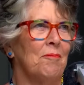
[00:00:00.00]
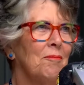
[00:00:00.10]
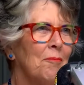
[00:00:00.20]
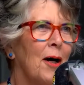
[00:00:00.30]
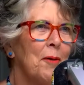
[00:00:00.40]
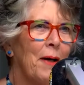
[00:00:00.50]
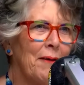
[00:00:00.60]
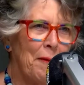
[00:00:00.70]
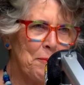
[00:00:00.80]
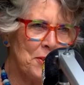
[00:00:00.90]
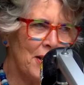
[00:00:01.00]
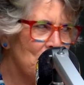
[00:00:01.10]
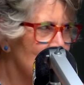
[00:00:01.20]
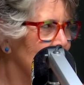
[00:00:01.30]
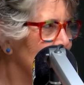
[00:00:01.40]
mar my
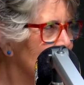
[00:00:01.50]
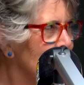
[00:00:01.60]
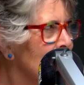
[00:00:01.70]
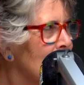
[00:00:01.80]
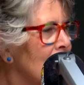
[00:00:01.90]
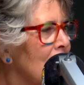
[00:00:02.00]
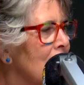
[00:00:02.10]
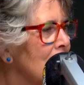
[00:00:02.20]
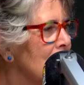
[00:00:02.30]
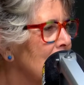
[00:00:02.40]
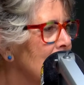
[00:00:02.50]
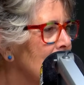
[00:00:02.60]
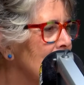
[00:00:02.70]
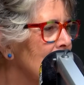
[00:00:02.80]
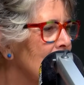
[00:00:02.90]
reputation. And
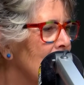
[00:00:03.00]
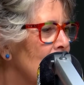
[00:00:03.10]
so